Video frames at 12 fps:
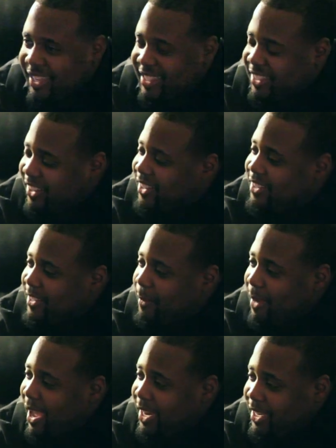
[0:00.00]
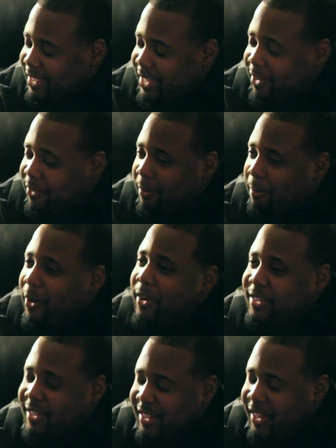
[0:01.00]
as long as somebody is there to
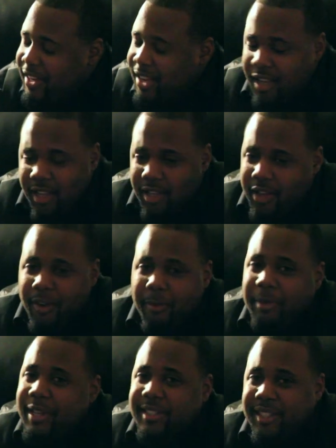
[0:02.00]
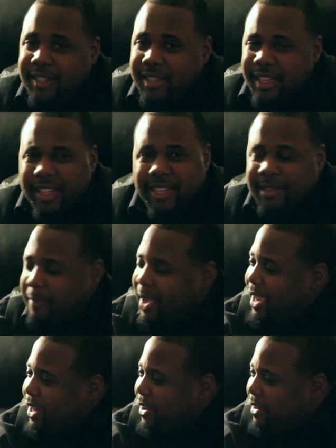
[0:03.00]
purchase it, you're in business. It doesn't
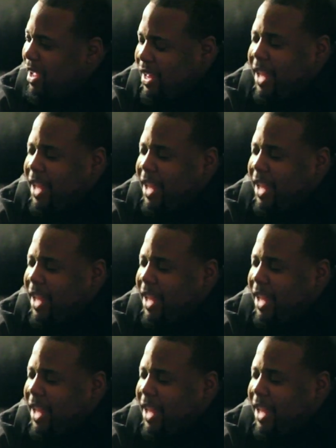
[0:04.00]
okay. matter. Okay.